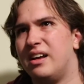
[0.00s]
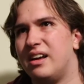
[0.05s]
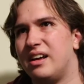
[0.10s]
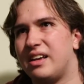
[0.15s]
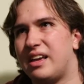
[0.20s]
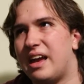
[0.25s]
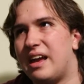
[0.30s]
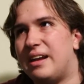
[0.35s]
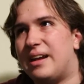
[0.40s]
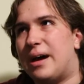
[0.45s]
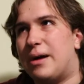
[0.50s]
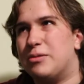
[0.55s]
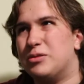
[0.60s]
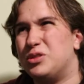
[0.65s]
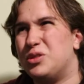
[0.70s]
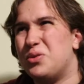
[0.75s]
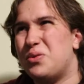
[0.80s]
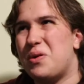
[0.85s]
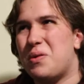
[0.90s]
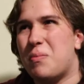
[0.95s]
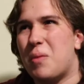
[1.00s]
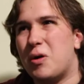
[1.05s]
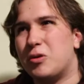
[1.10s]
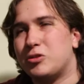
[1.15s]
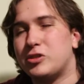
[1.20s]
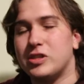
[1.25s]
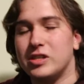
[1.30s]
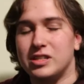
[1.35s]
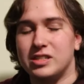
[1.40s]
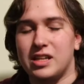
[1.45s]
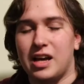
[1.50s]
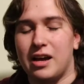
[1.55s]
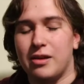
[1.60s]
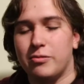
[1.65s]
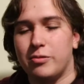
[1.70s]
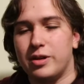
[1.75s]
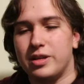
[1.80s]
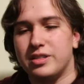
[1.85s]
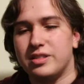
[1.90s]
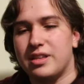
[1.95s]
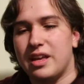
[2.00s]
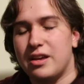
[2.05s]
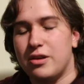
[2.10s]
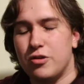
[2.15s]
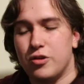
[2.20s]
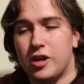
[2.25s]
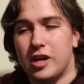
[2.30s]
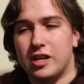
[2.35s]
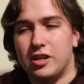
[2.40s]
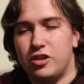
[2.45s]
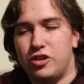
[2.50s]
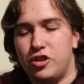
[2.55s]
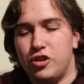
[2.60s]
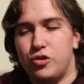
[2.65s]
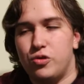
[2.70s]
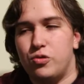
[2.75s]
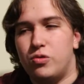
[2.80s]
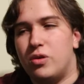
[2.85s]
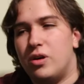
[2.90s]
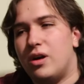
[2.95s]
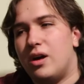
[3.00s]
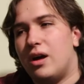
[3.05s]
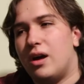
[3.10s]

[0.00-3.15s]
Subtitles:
Again, I was doing most of the side quests that you can do